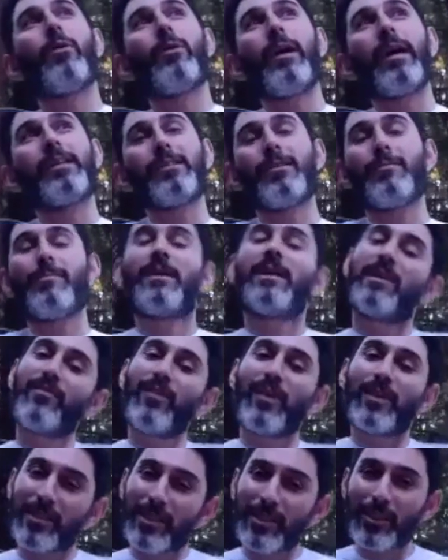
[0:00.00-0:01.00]
it actually
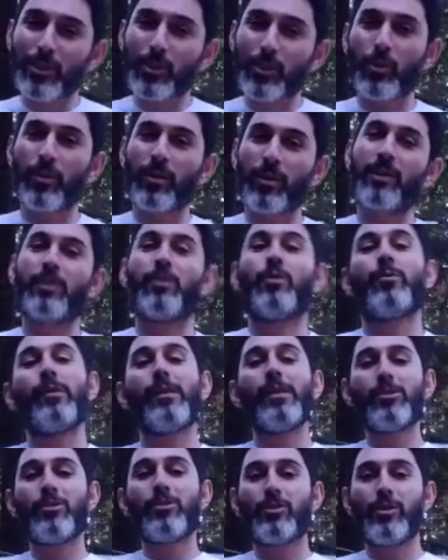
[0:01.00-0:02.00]
manifests externally in your
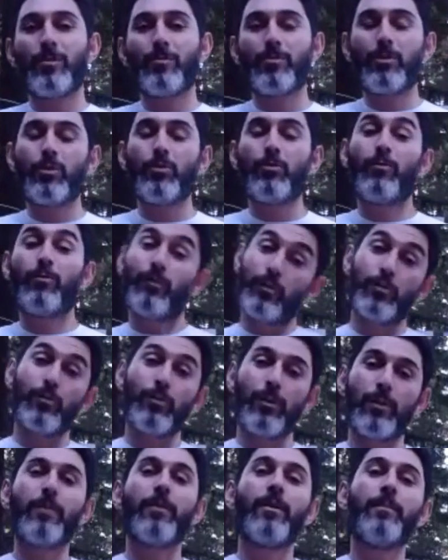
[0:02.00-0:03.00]
relationships too, if you do
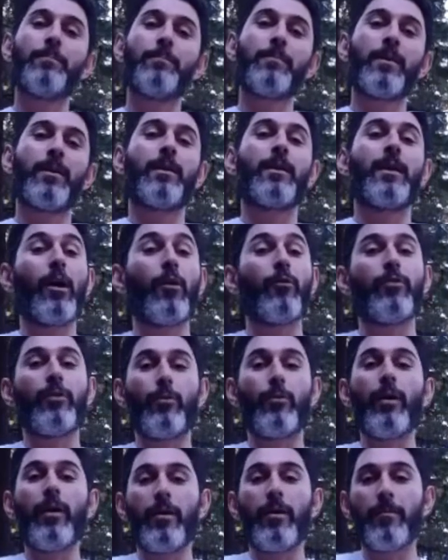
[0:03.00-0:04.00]
it in a healthy
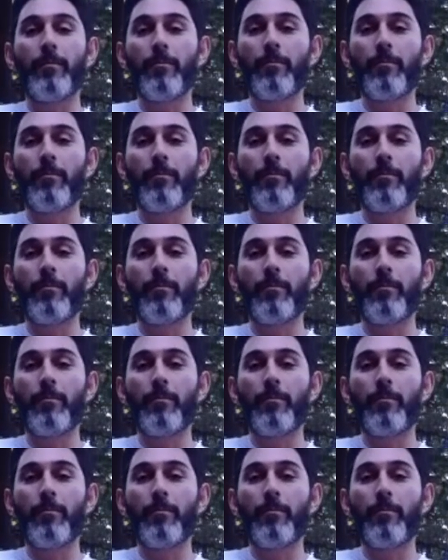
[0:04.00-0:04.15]
way.